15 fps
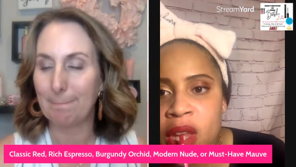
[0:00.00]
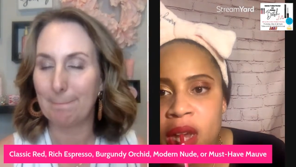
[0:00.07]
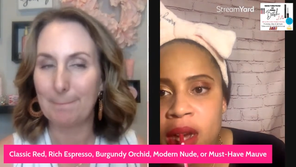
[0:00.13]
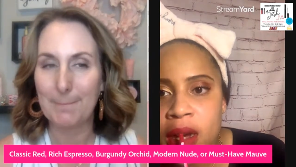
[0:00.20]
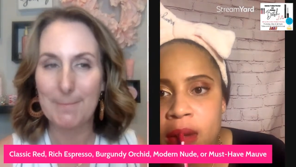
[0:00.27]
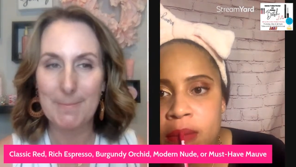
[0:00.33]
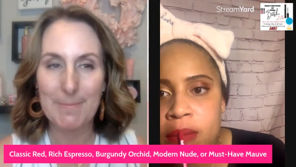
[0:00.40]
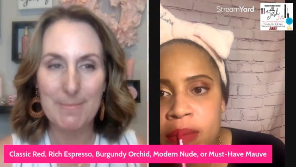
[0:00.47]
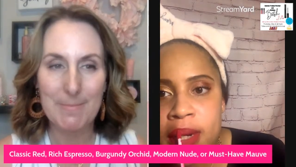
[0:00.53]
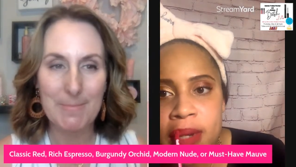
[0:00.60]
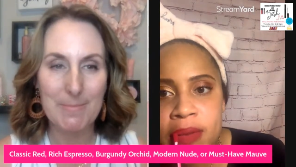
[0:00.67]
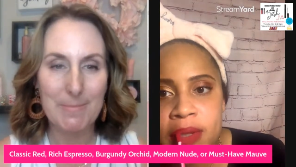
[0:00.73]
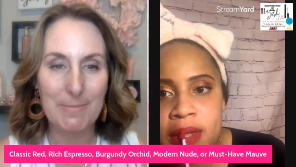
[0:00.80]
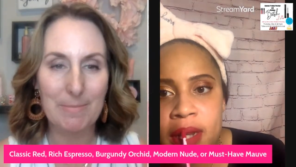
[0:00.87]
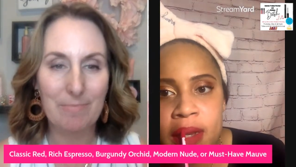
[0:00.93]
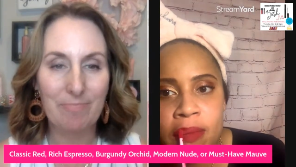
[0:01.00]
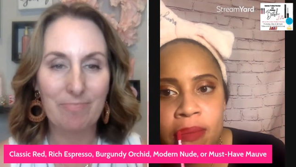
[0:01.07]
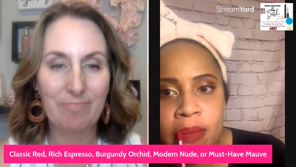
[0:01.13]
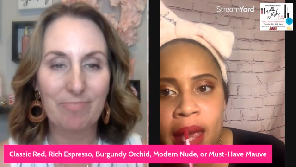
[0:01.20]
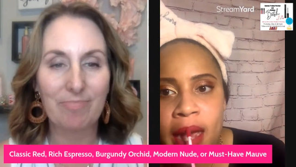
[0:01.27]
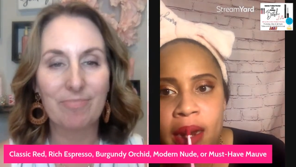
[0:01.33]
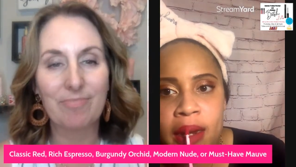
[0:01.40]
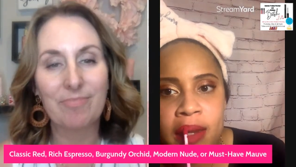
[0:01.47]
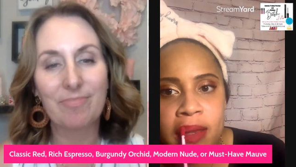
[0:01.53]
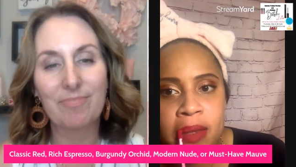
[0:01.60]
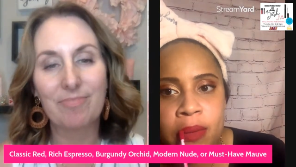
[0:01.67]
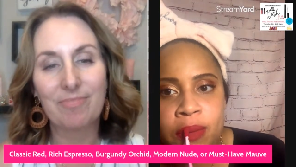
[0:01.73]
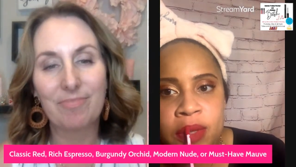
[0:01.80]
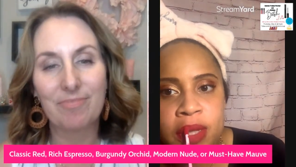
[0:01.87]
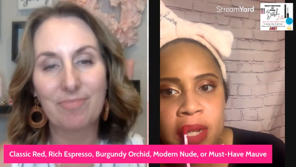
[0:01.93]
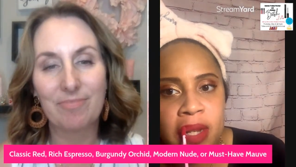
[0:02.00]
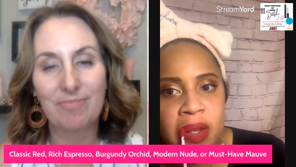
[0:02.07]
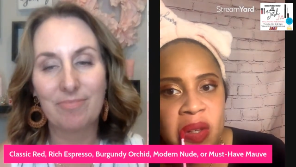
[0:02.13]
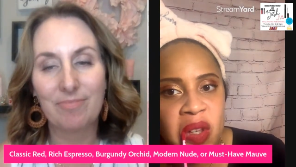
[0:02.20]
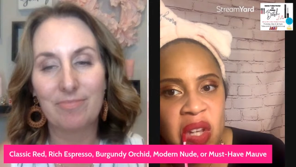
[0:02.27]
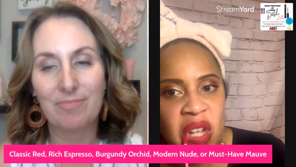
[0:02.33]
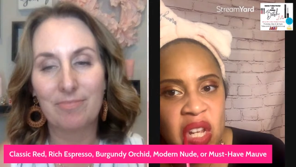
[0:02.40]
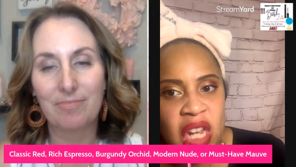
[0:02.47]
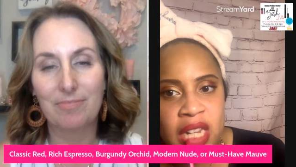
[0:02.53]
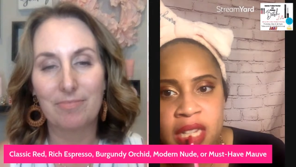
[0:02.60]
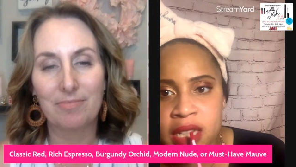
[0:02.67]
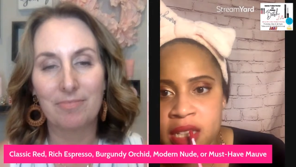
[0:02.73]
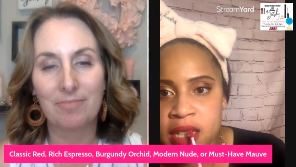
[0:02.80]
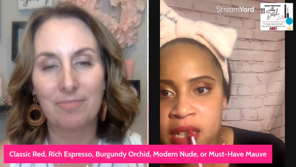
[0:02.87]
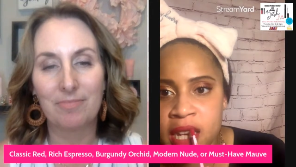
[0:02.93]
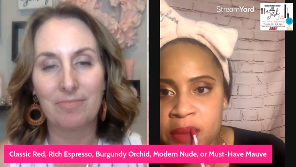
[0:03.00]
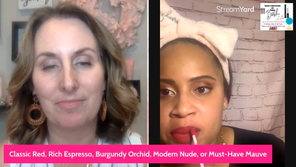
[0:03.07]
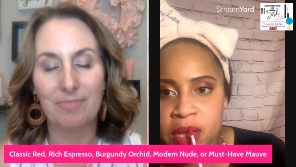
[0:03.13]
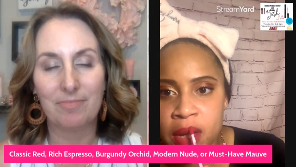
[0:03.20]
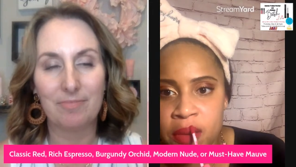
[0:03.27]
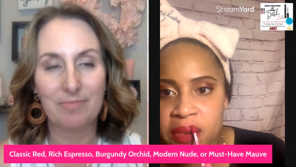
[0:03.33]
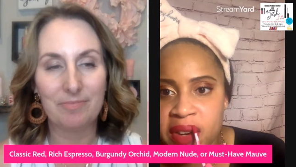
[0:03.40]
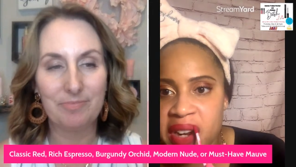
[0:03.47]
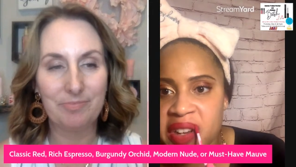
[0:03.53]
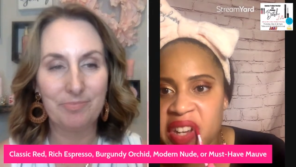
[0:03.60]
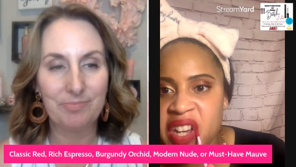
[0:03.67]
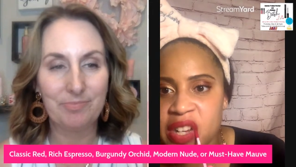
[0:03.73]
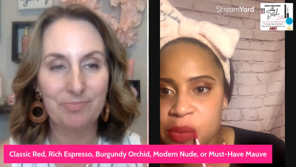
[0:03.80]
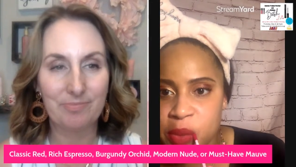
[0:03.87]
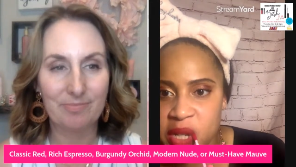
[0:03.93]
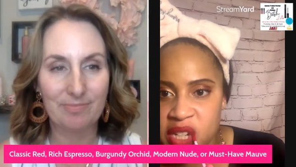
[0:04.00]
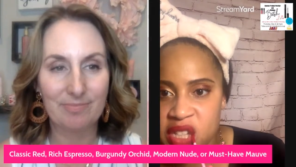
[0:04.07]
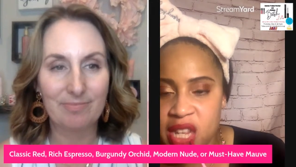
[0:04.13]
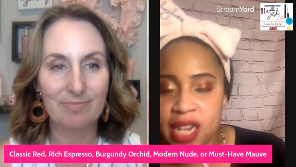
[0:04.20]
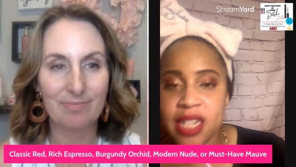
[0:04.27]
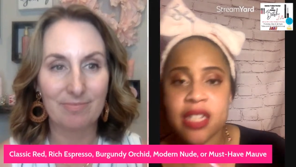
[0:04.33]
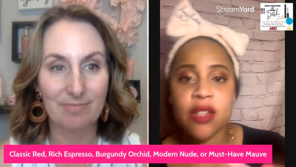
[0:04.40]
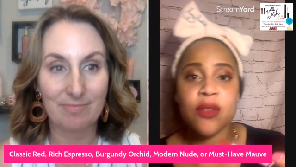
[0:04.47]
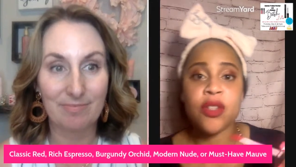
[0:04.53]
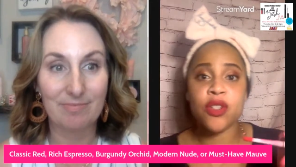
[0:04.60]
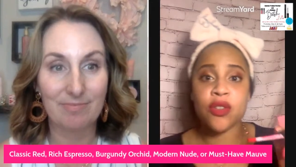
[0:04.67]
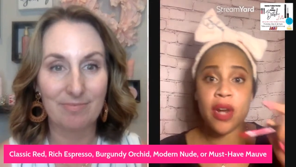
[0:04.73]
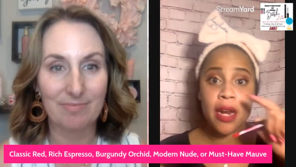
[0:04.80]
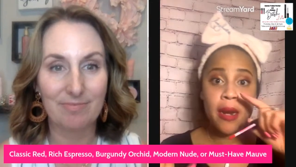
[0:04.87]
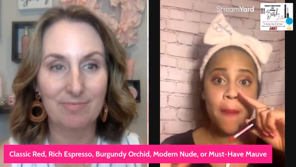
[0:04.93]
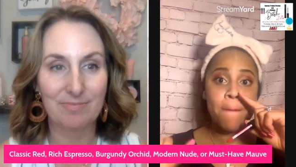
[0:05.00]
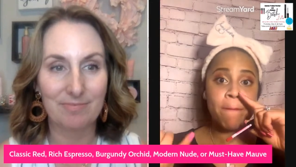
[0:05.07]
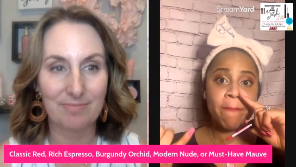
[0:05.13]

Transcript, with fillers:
Speaker 1: Um, but I will tell you, matte lipstick it keeps coming around, guys, because that is still the trend.